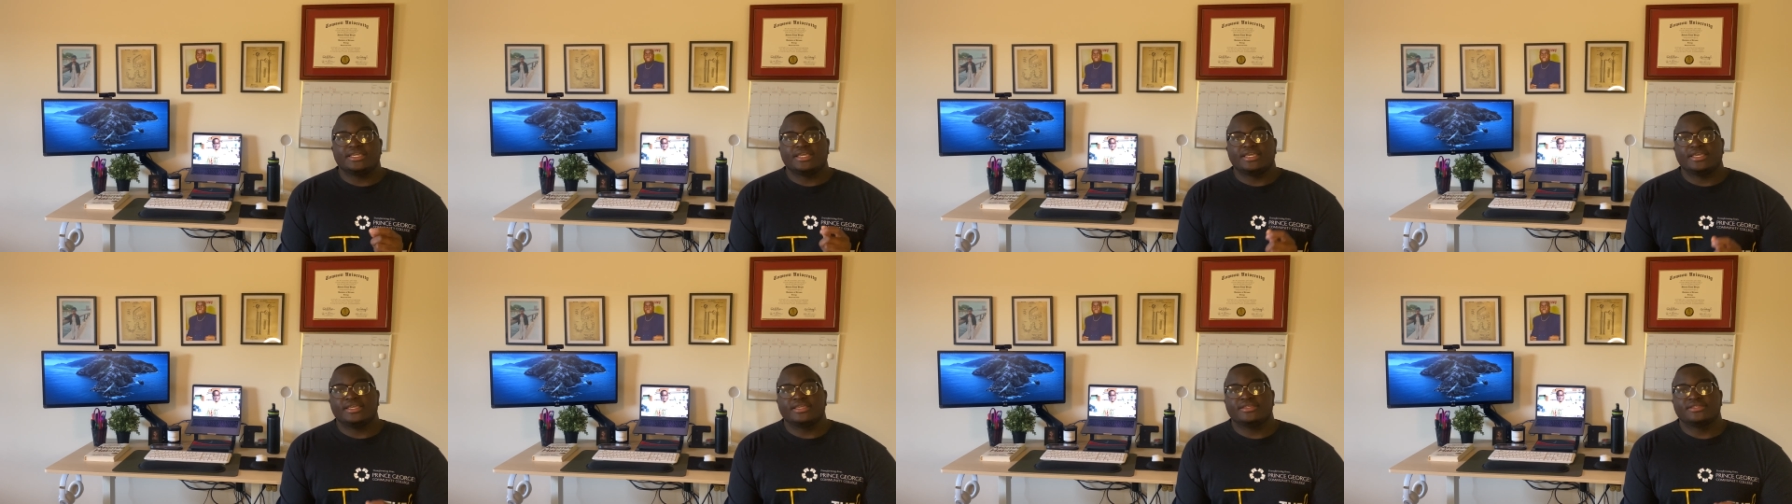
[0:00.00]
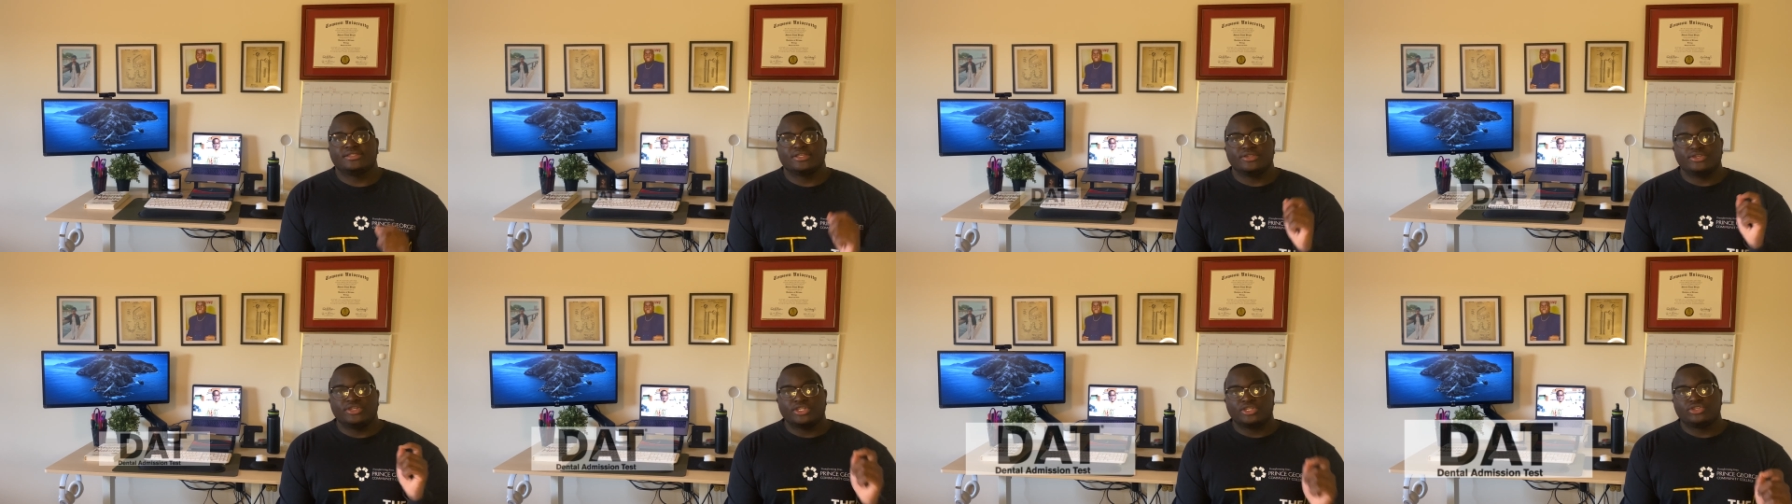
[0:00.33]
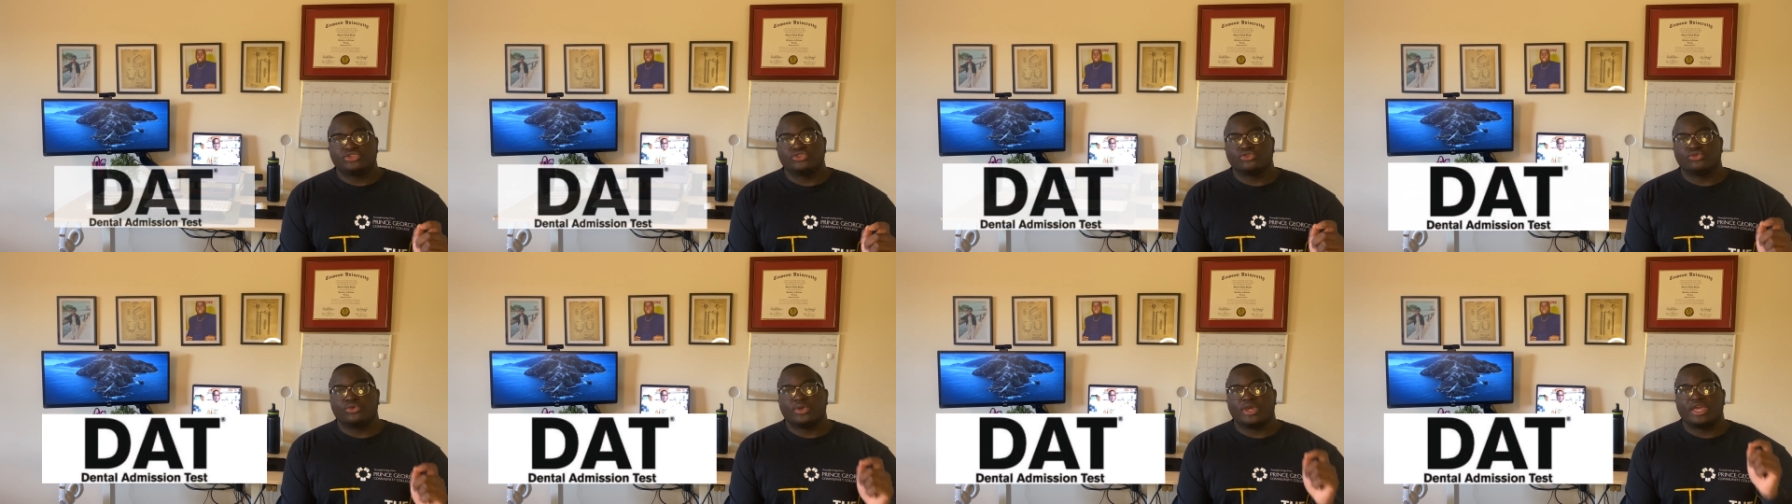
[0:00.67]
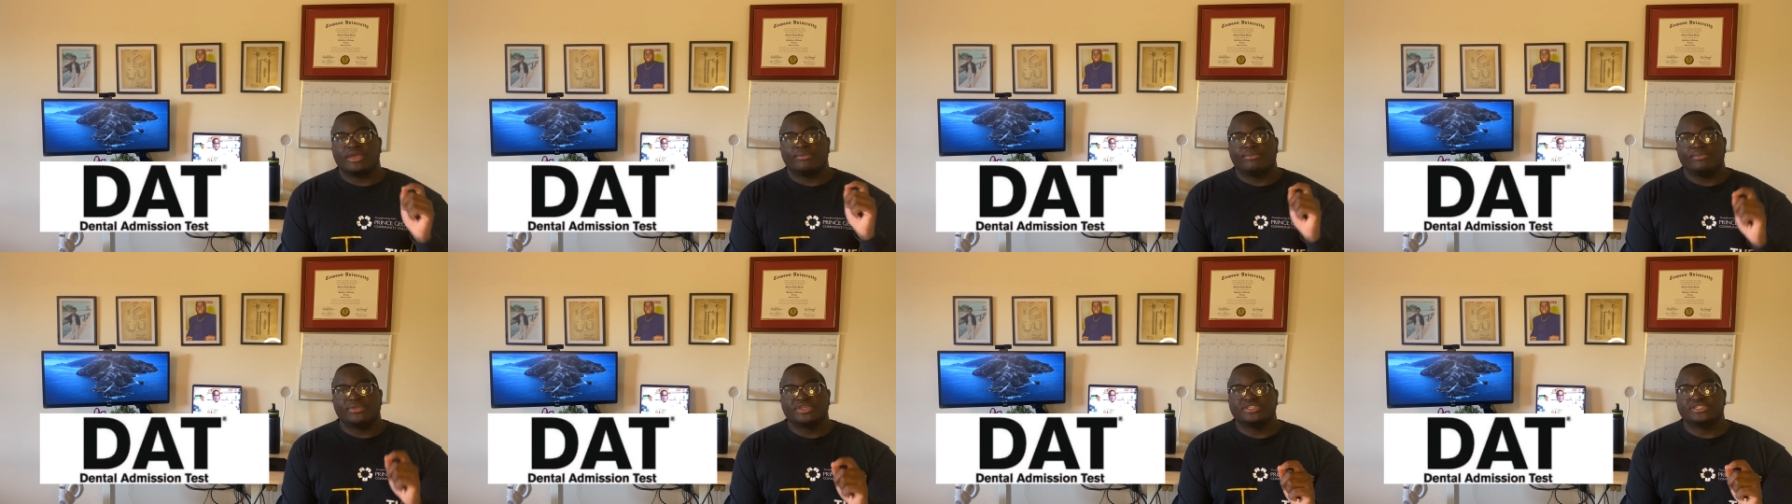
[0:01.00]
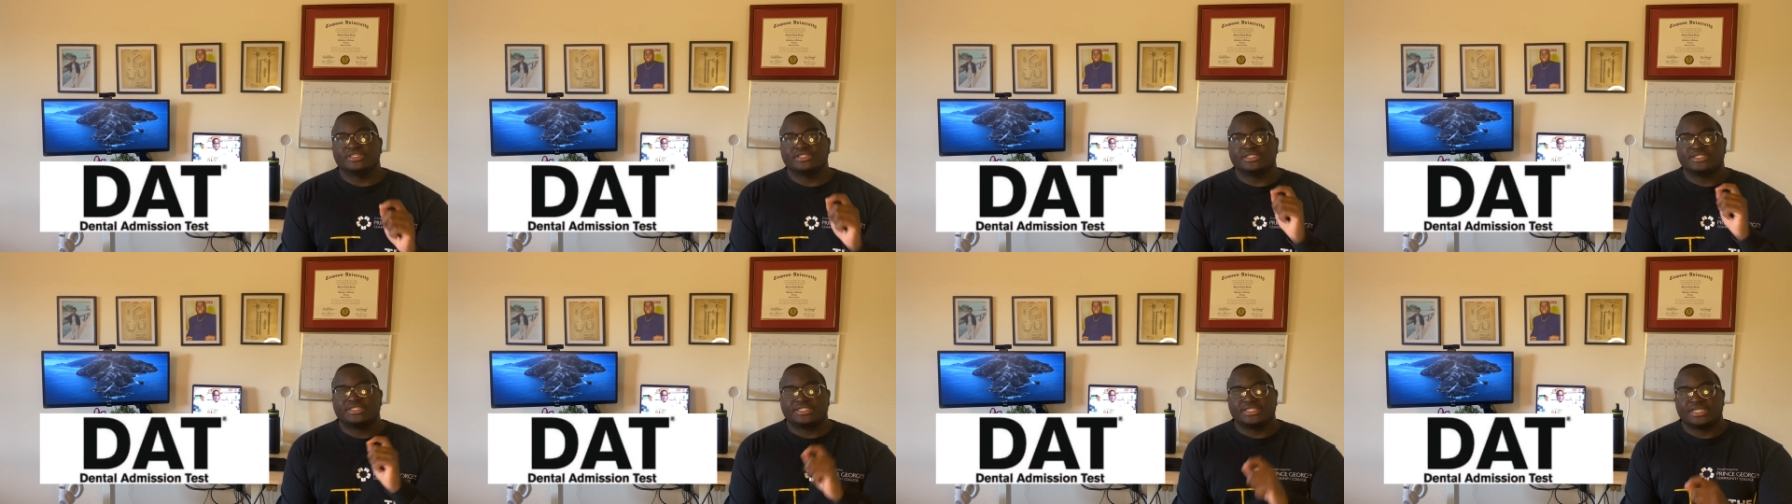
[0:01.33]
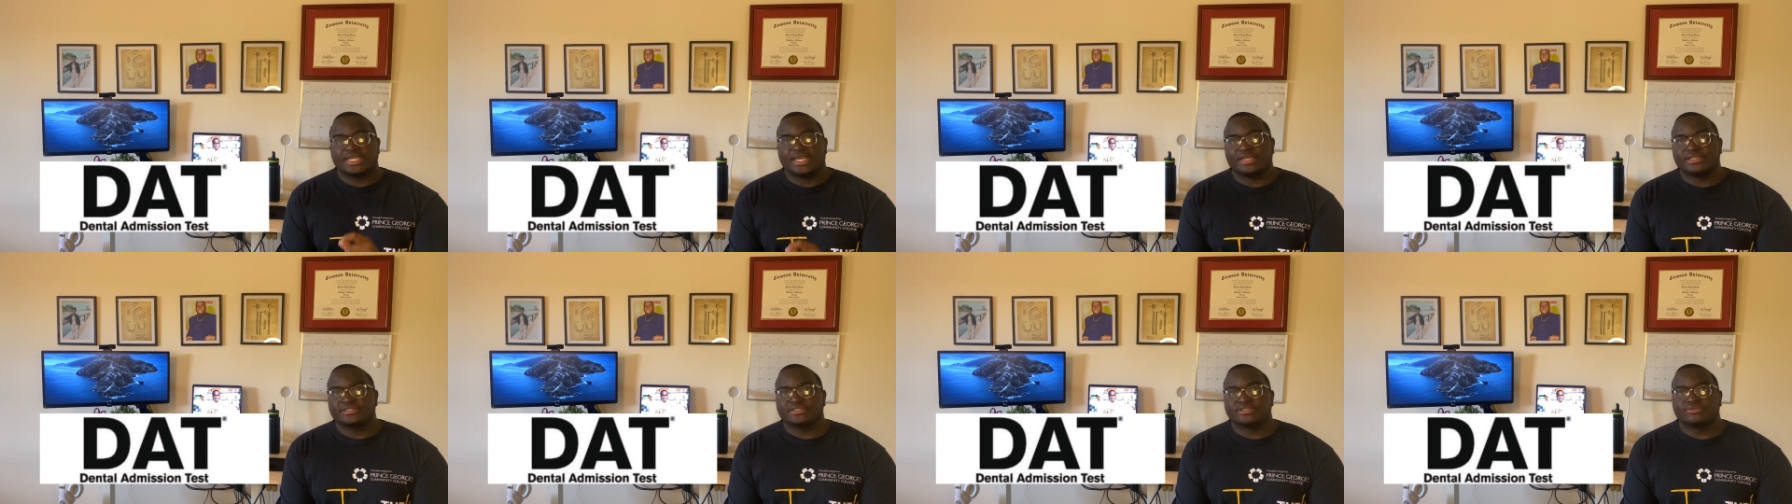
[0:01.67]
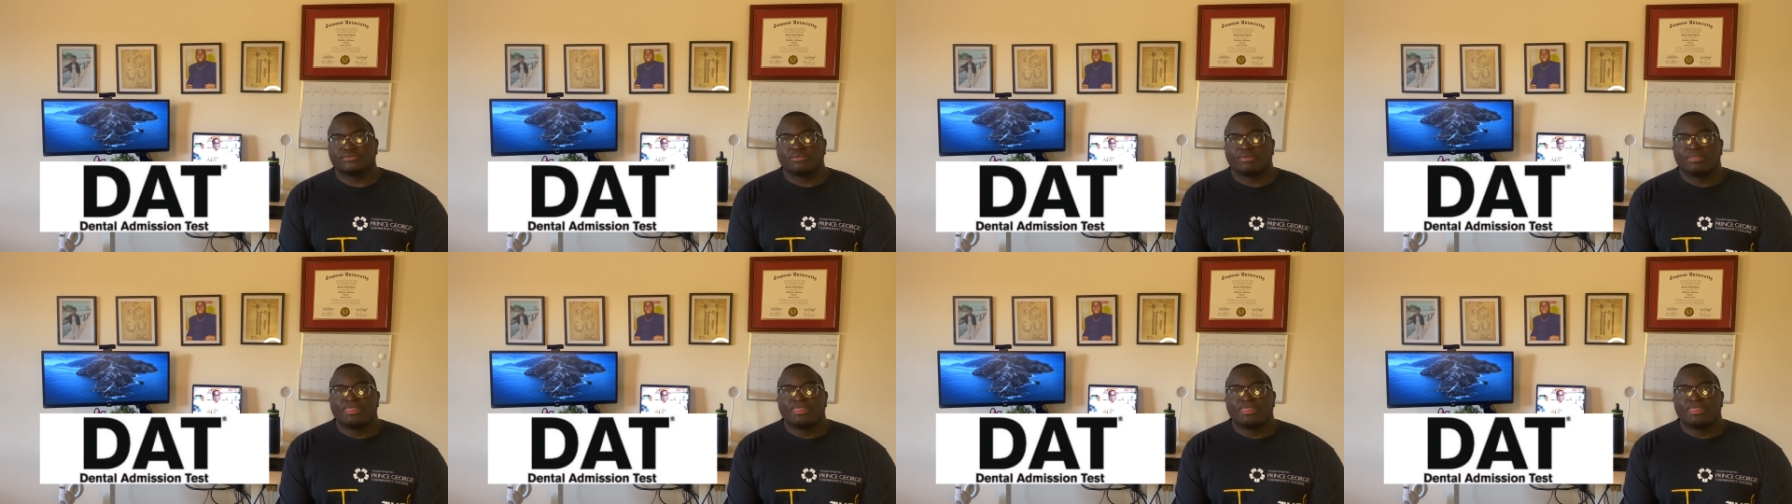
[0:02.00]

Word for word: is the dental admissions test.